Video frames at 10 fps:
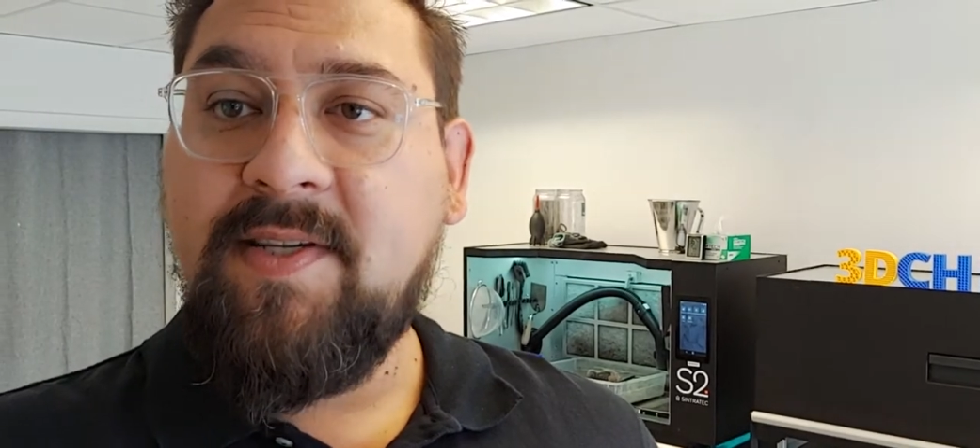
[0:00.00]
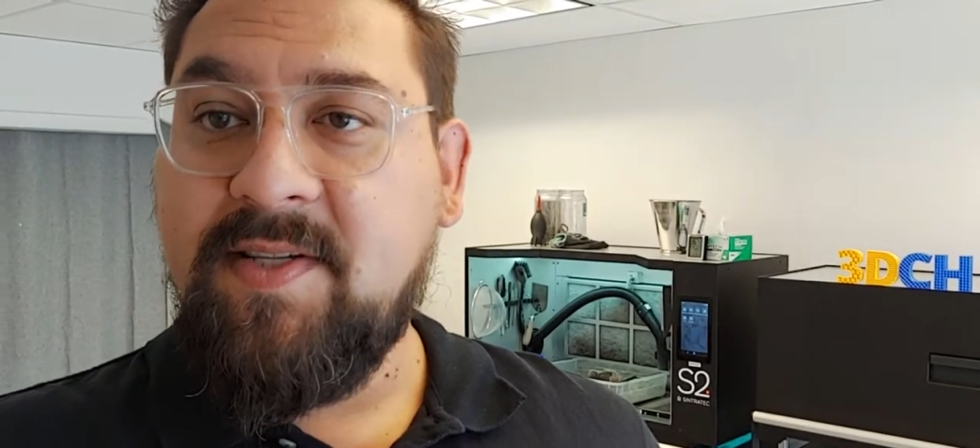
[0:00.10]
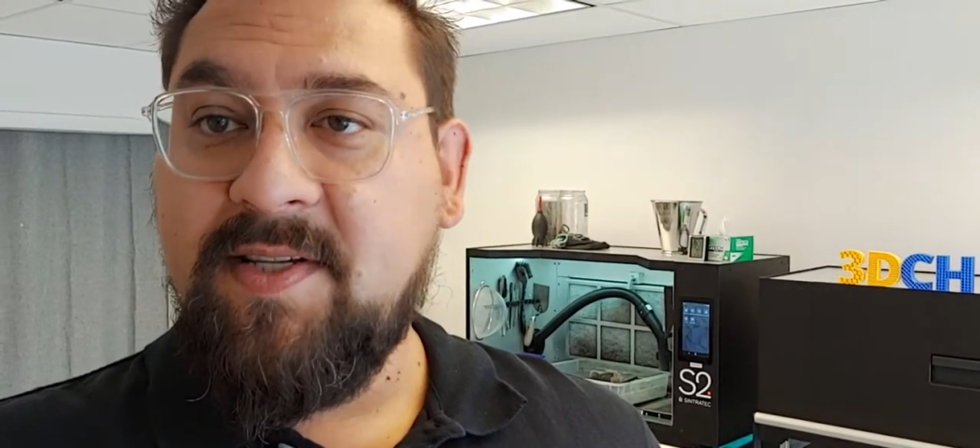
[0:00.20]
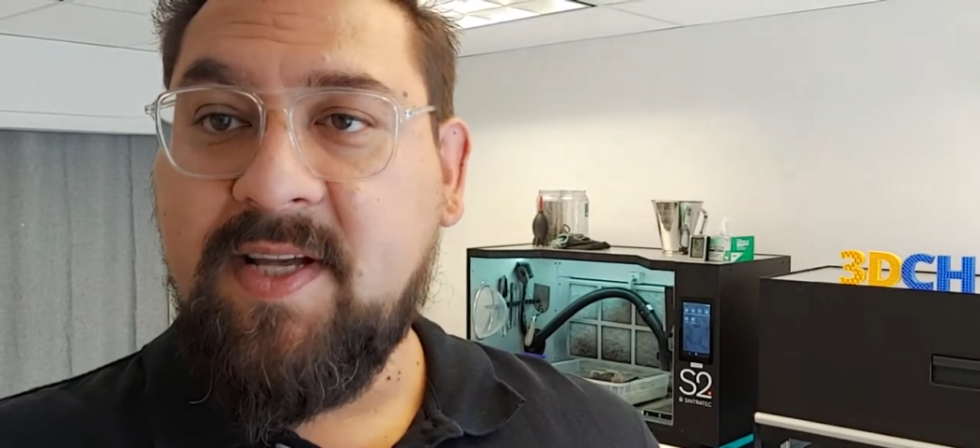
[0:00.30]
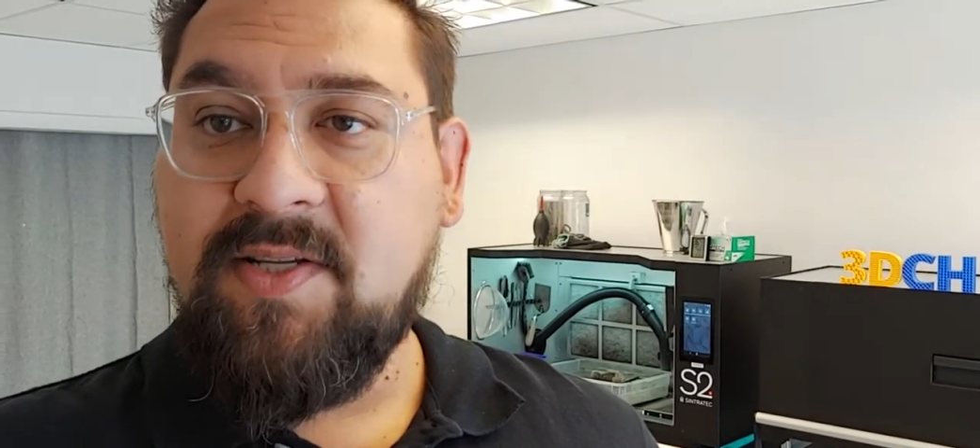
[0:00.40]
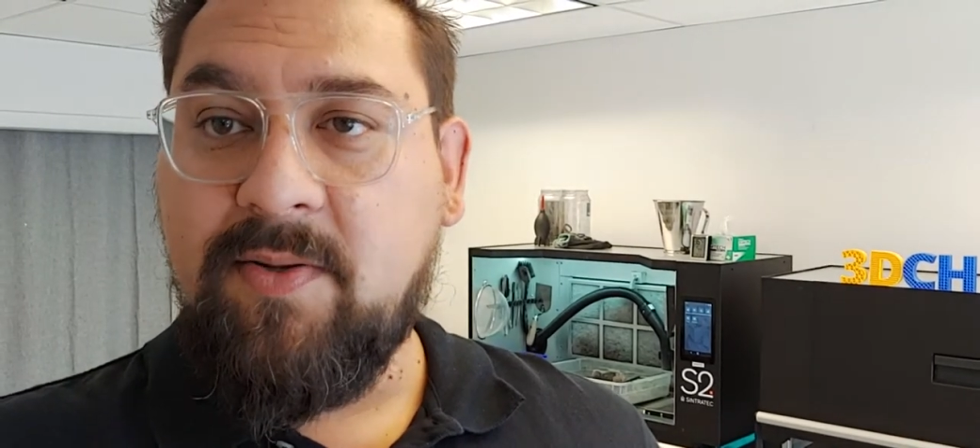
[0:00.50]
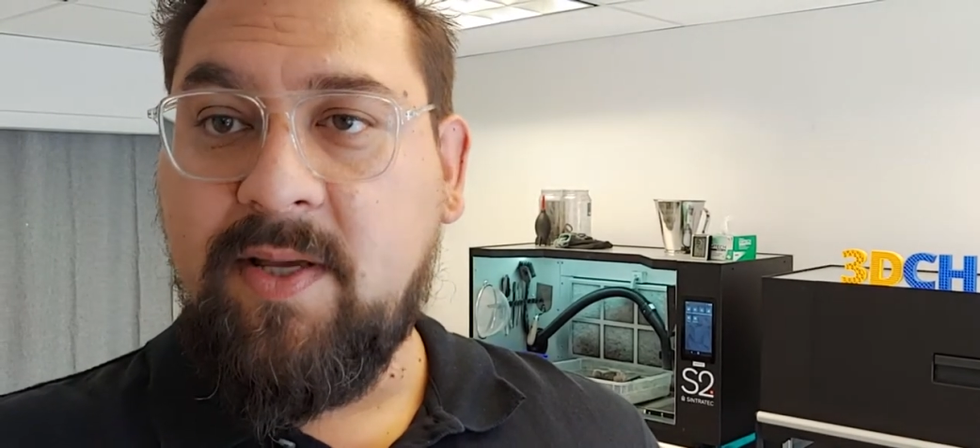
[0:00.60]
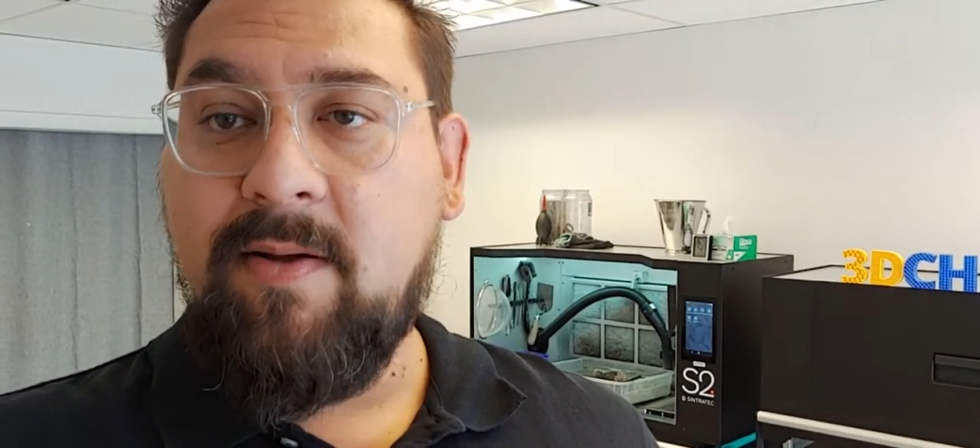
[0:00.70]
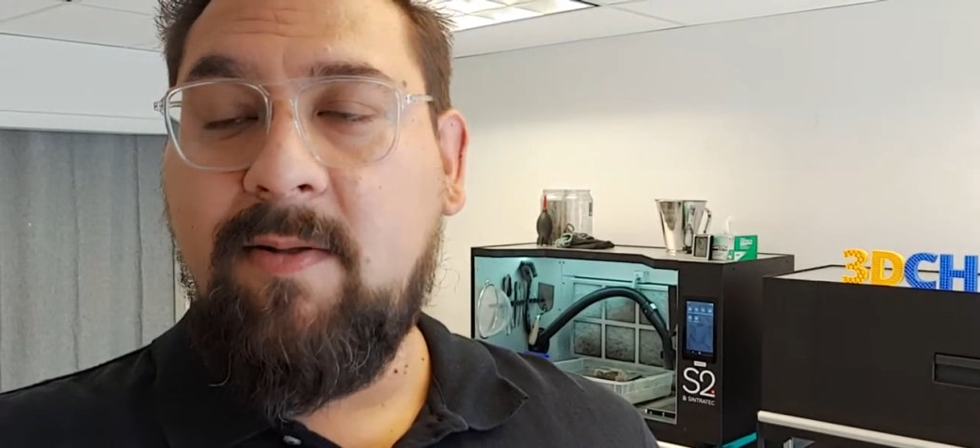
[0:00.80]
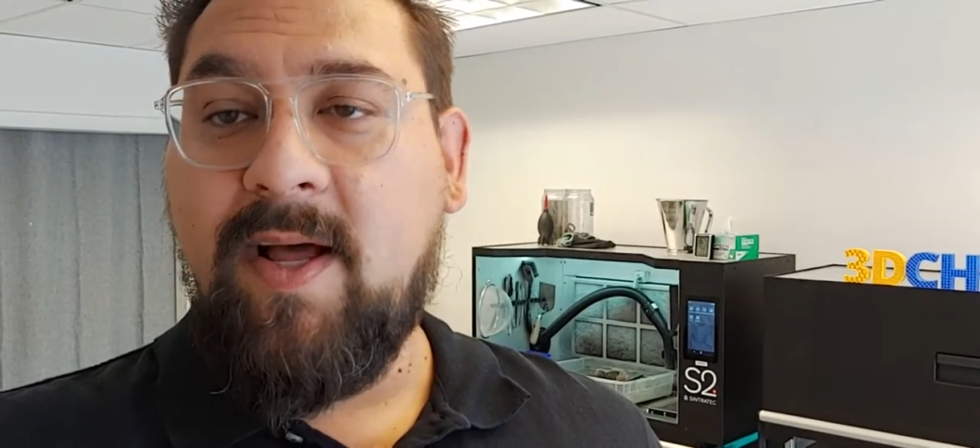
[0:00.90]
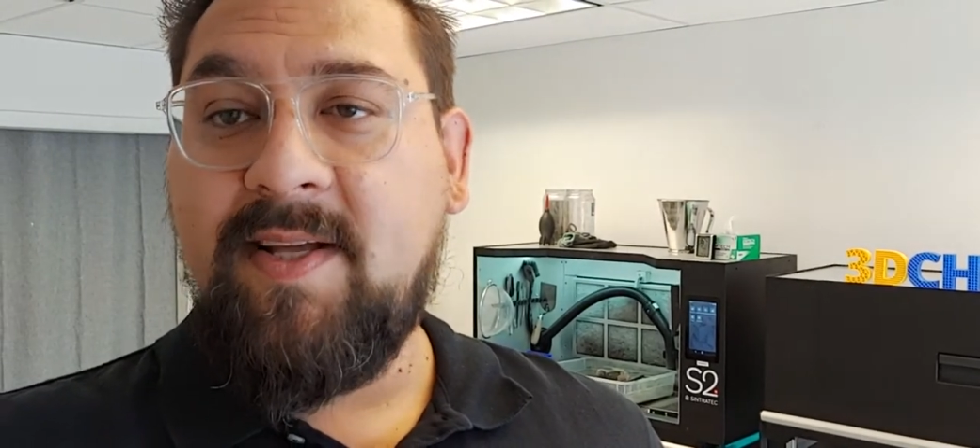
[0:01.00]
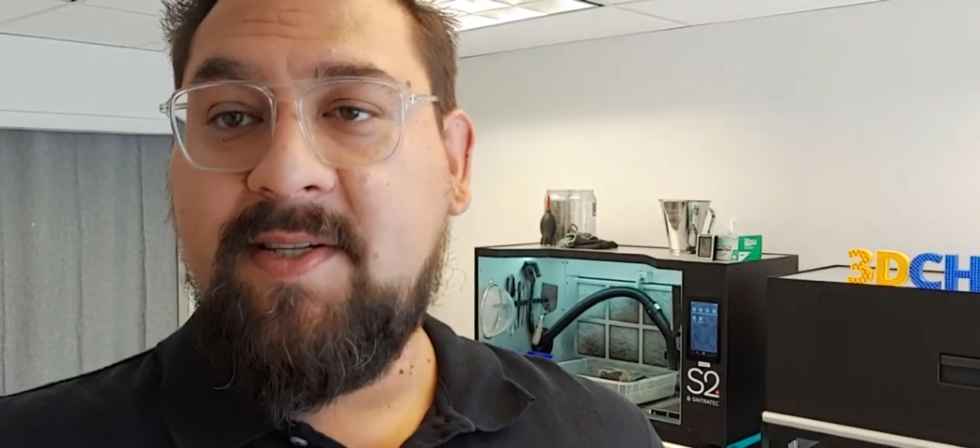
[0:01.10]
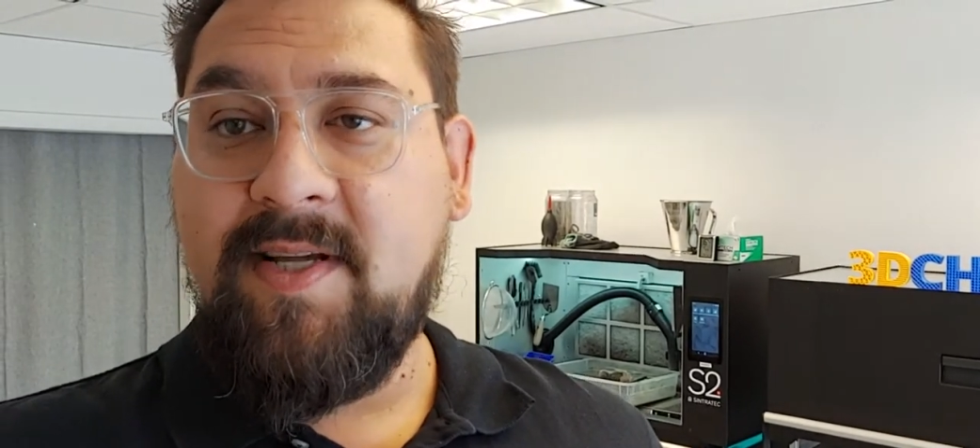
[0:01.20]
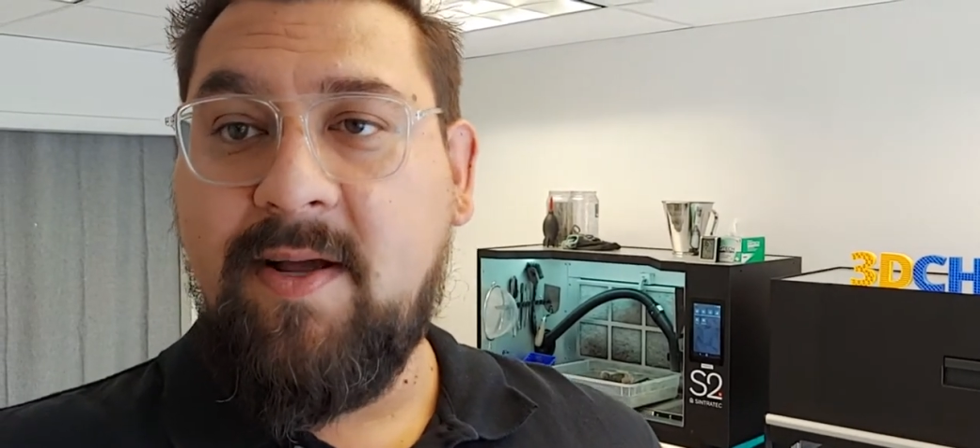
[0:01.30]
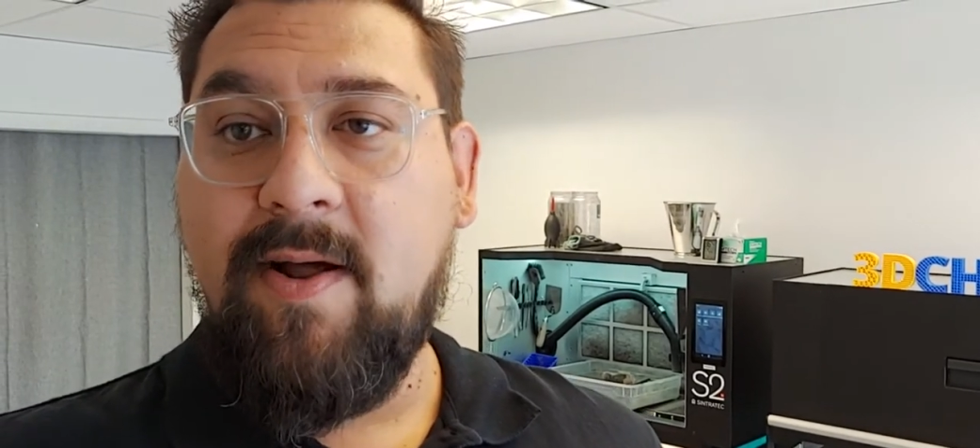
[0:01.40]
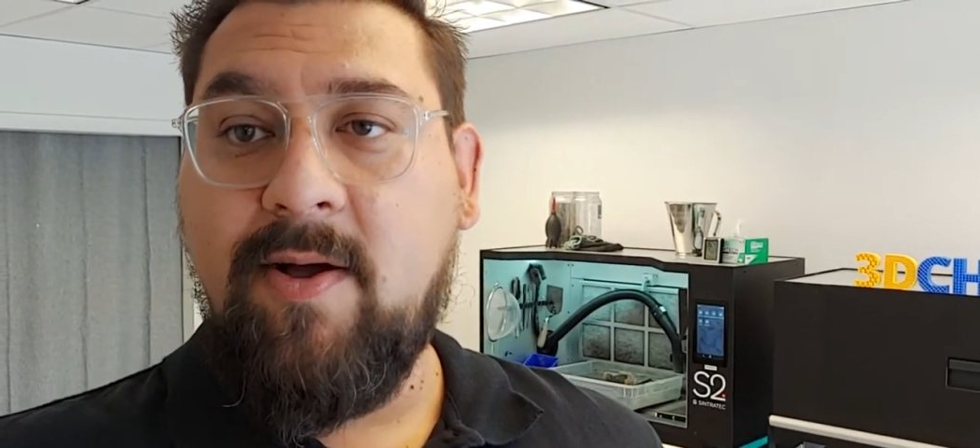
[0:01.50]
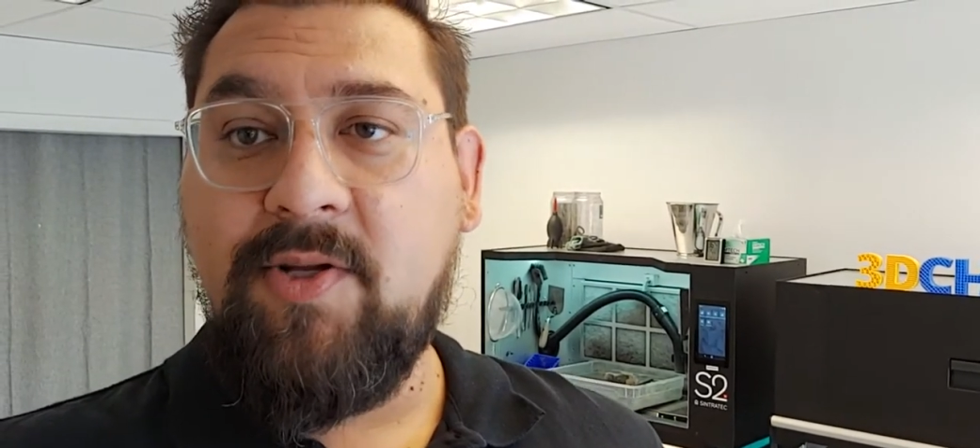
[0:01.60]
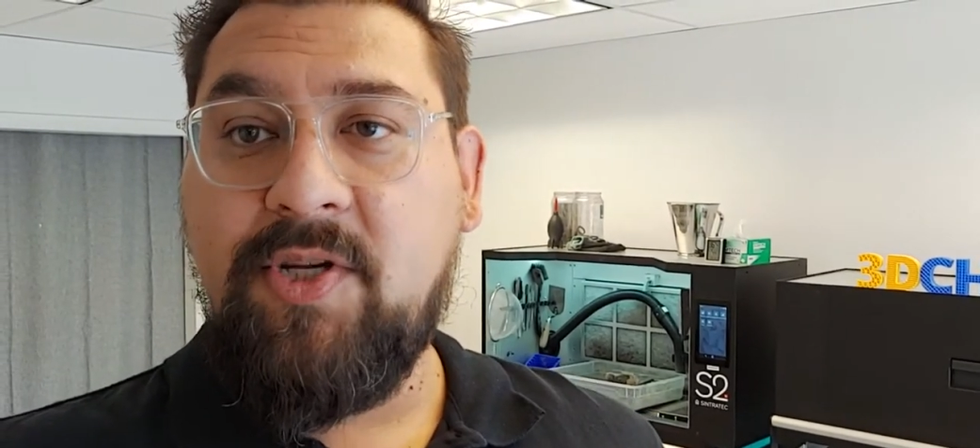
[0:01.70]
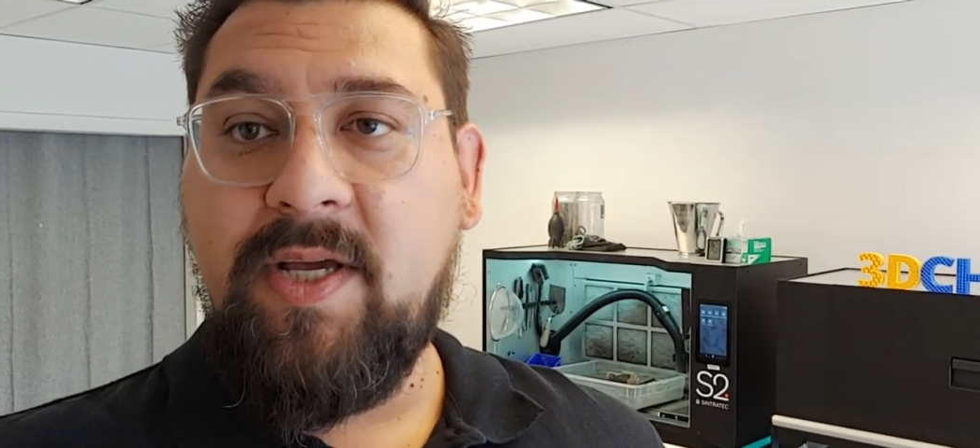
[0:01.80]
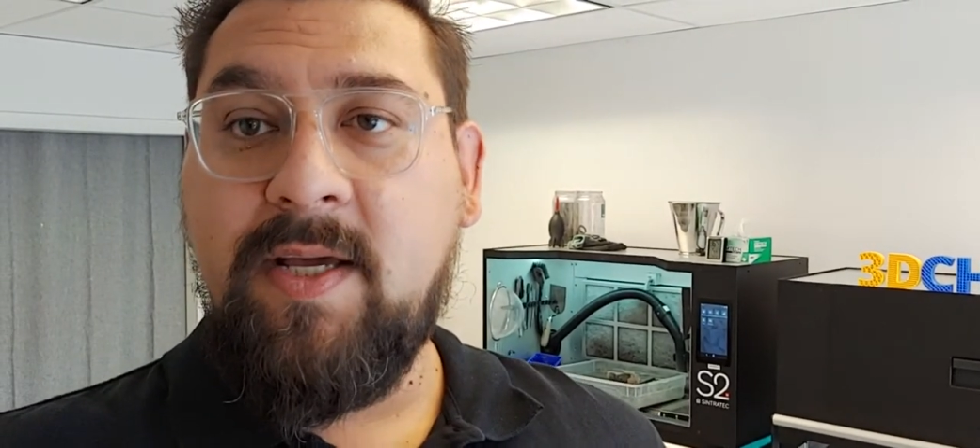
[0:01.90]
successfully utilize the
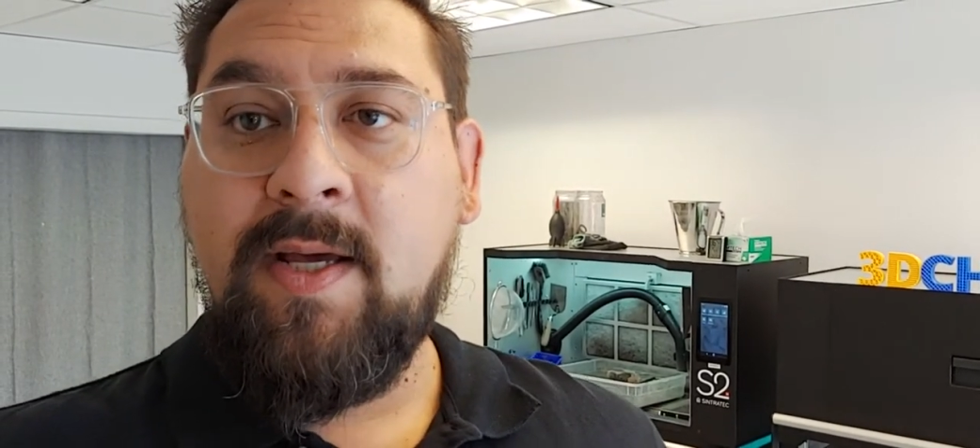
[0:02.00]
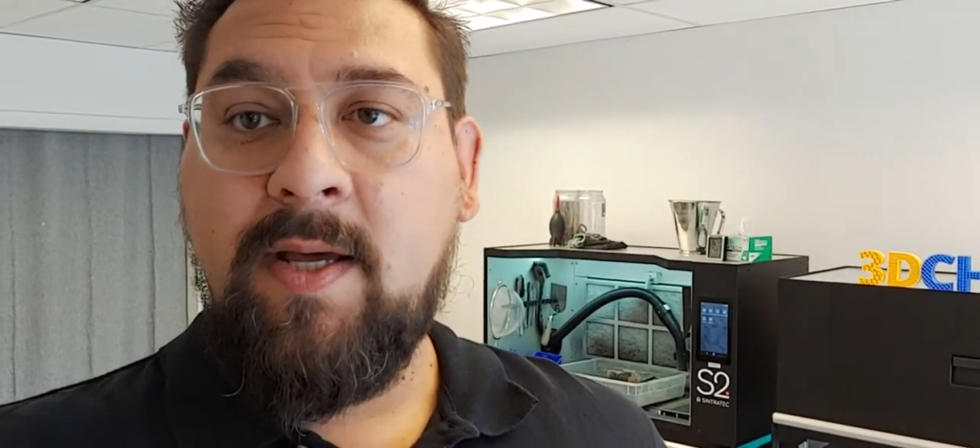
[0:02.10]
technology